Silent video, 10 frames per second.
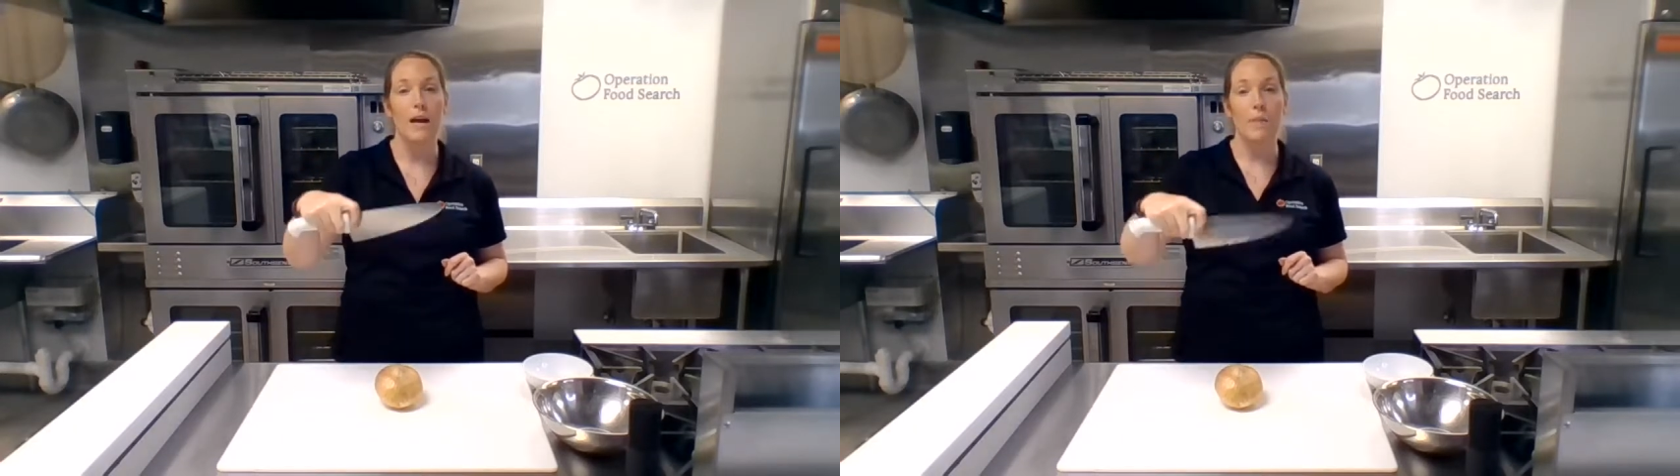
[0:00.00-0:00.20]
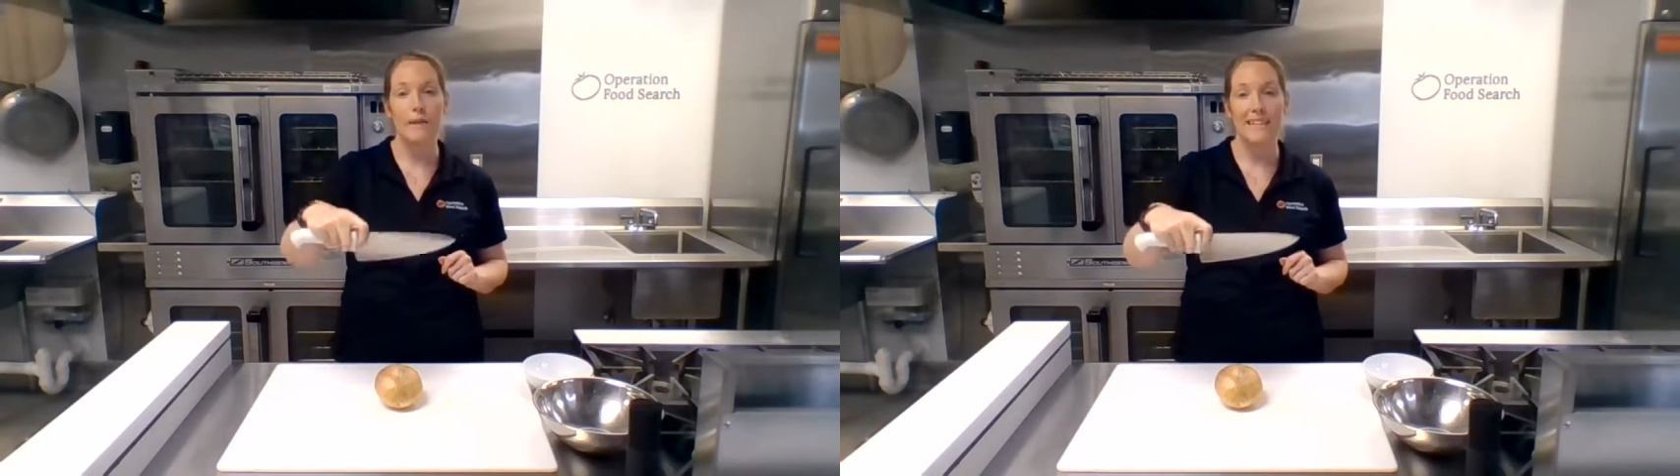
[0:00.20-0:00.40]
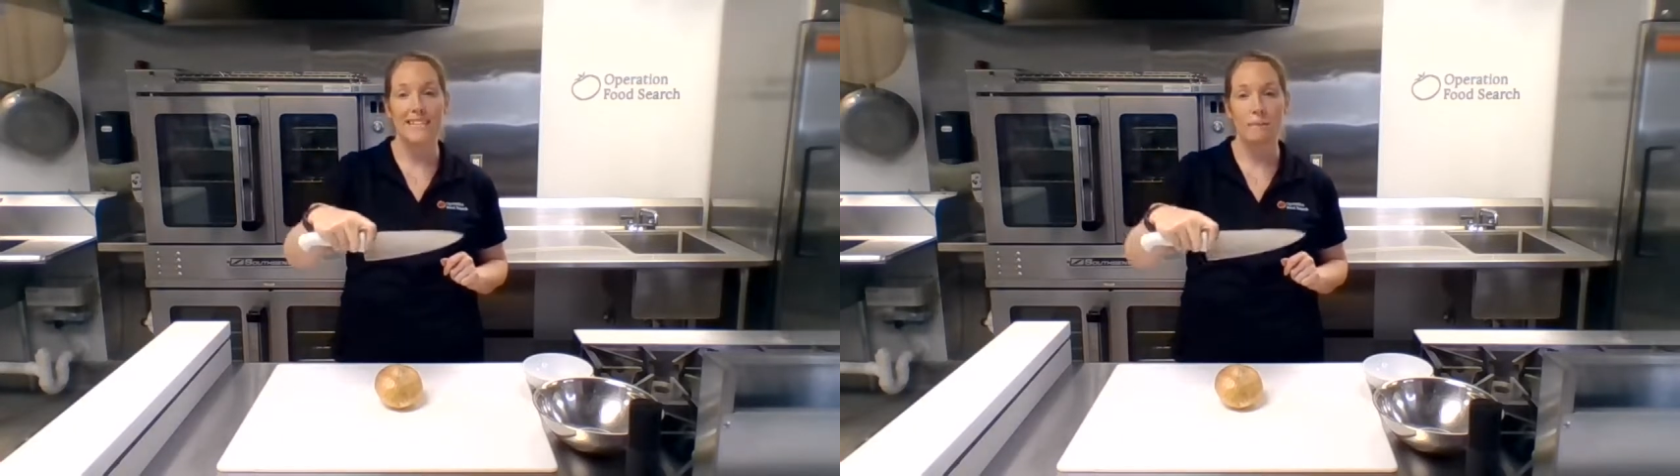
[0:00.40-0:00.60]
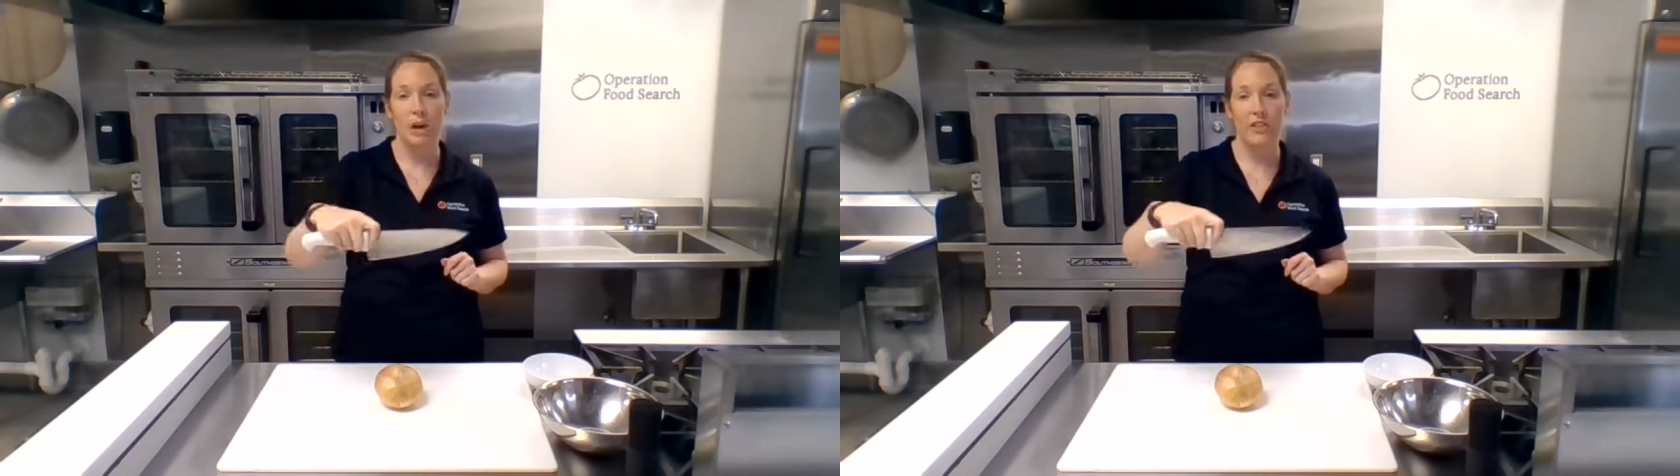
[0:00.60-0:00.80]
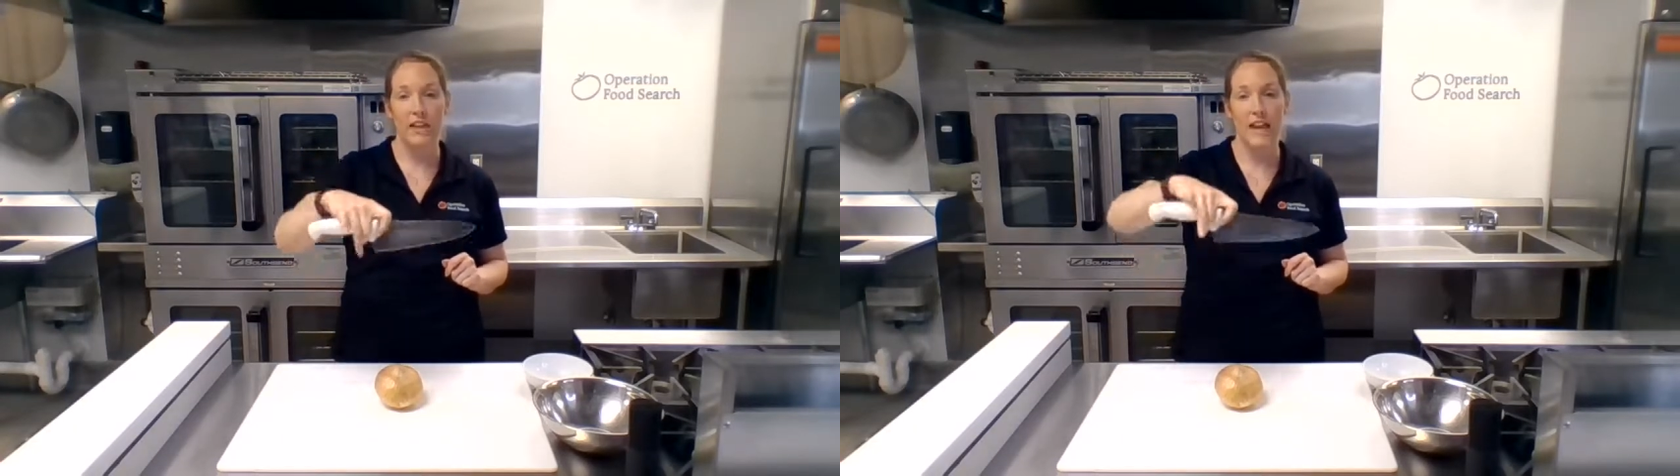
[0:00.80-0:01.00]
place them
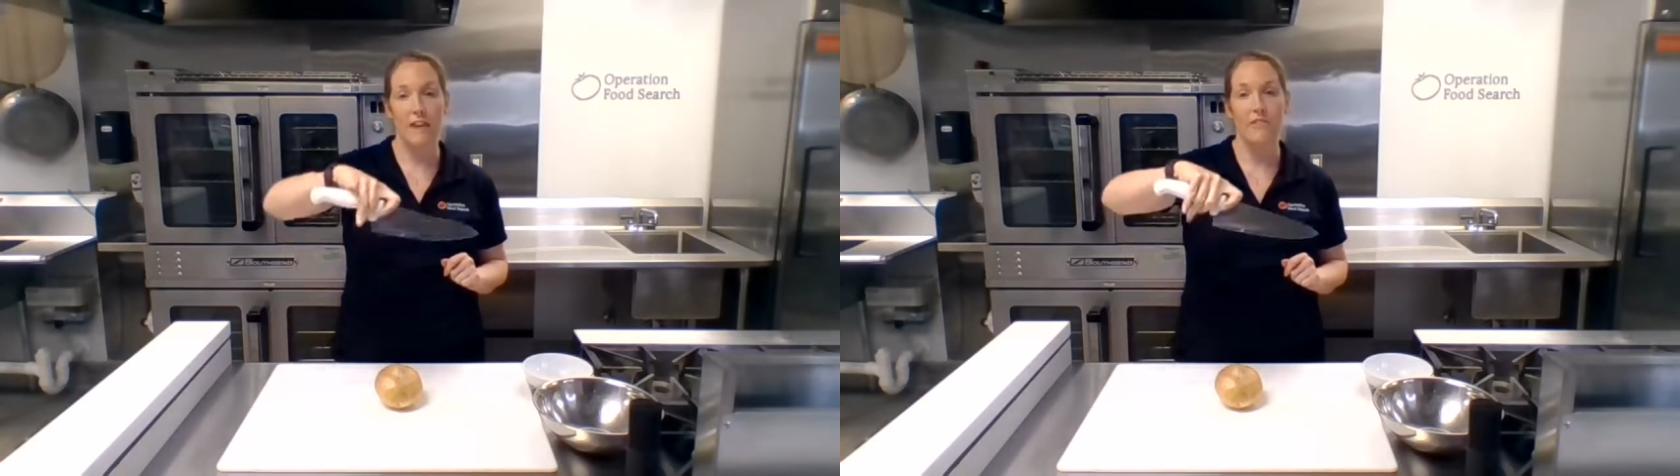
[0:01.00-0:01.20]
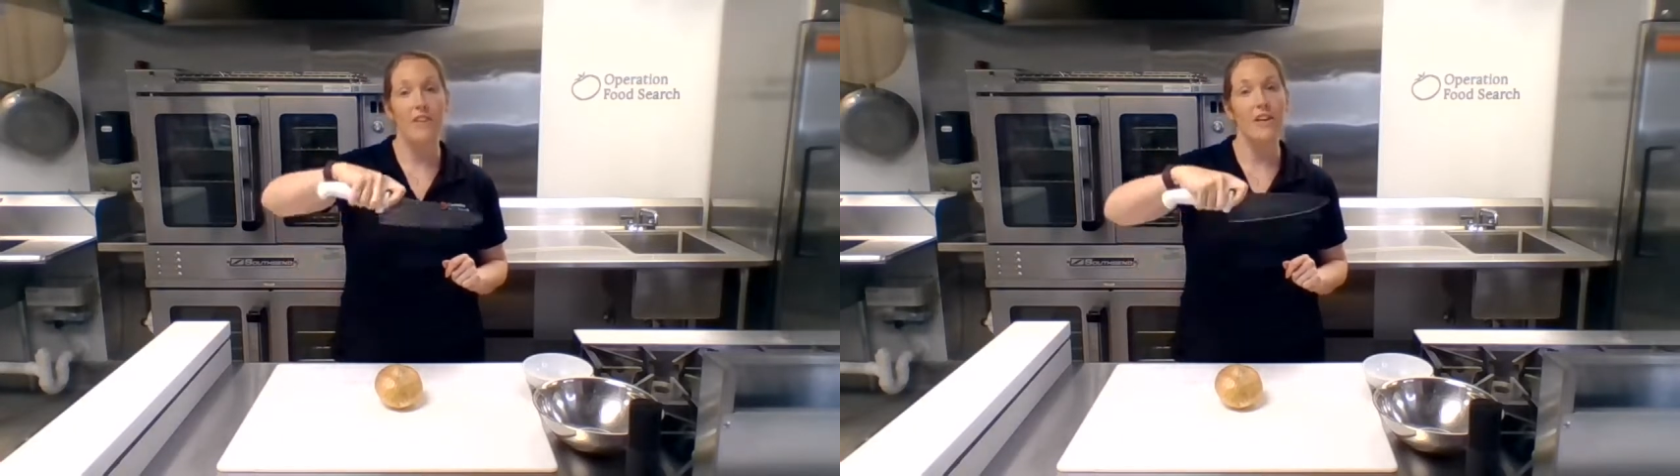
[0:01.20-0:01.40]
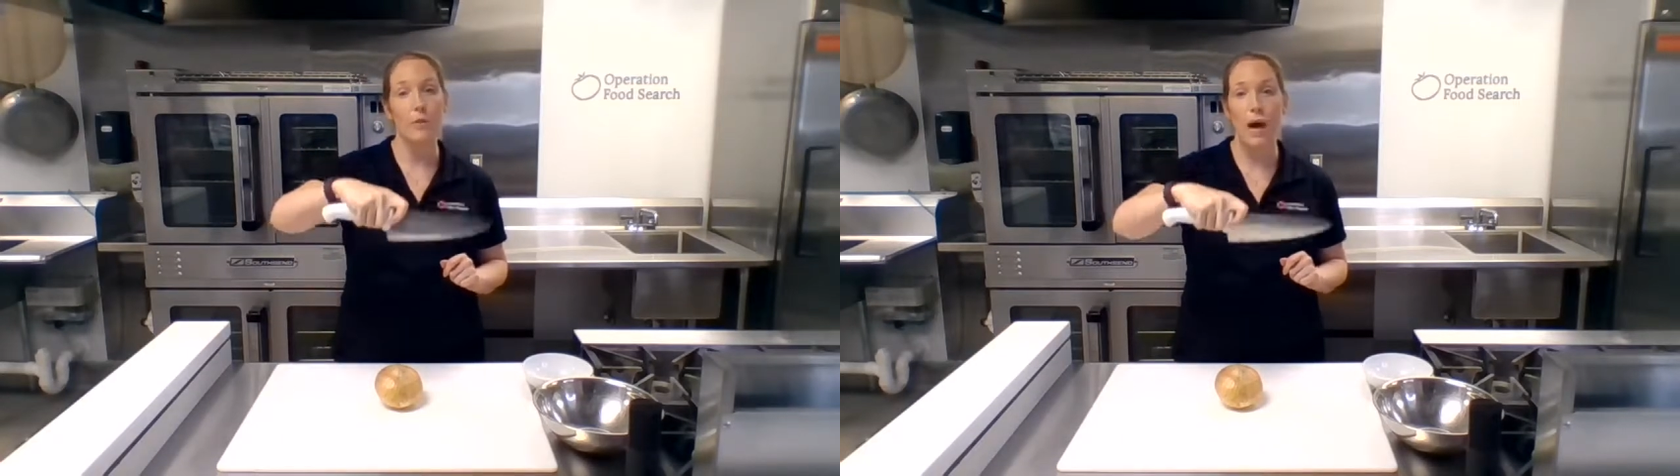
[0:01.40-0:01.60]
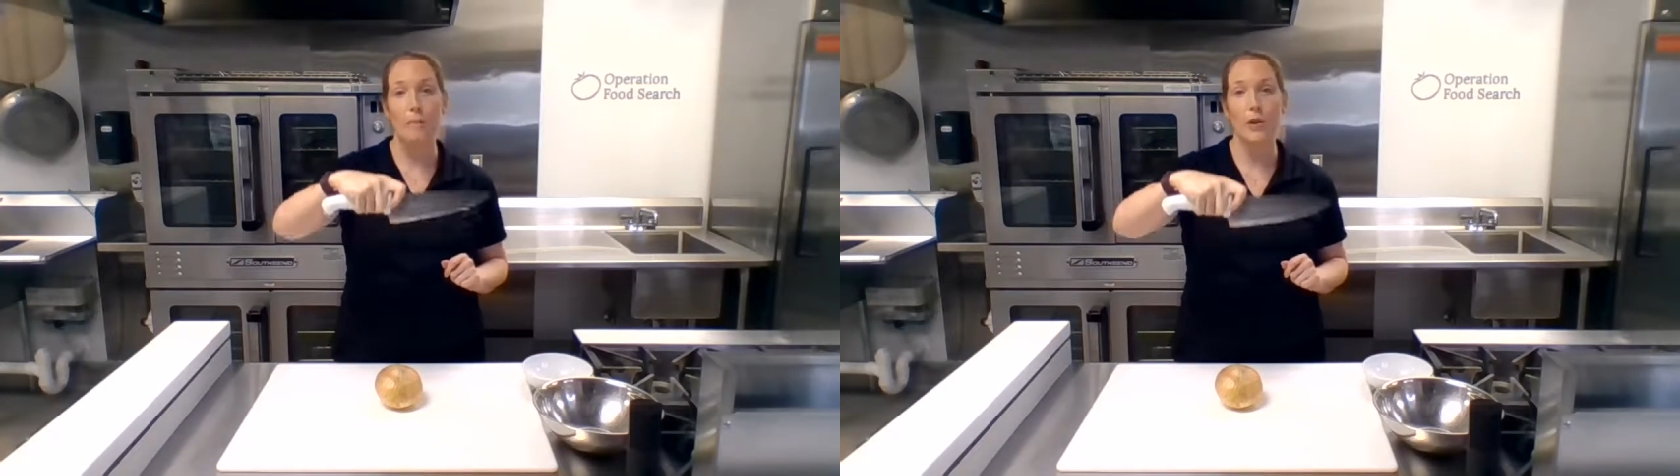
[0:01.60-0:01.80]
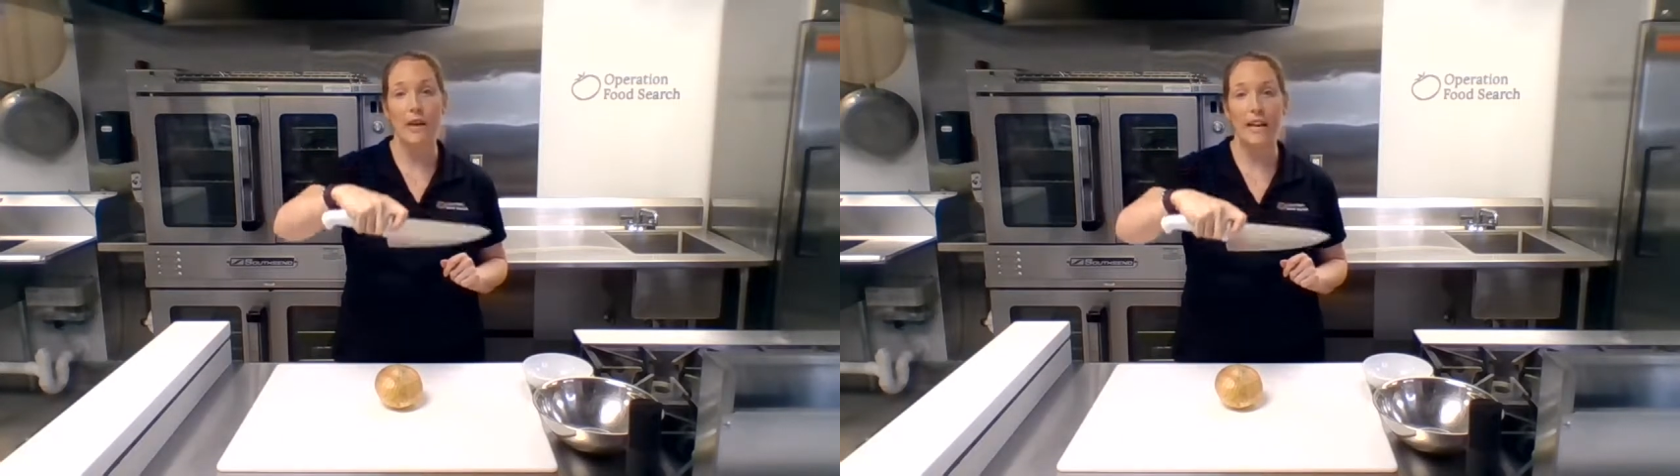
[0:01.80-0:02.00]
on the knife, and then wrap
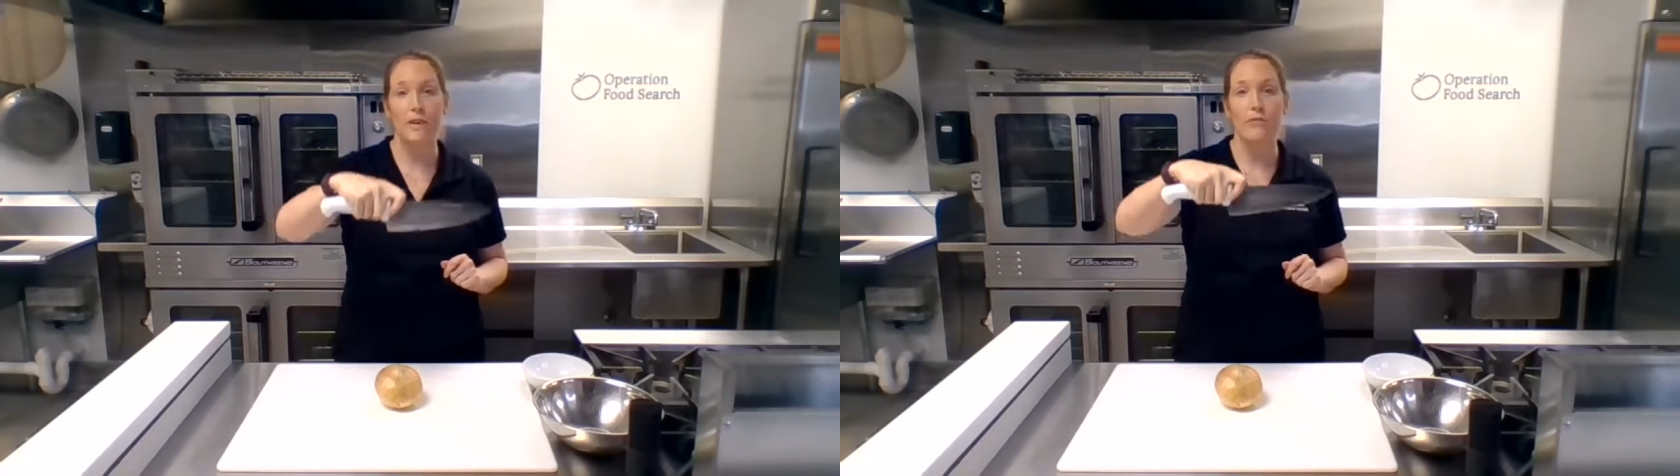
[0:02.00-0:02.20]
your hand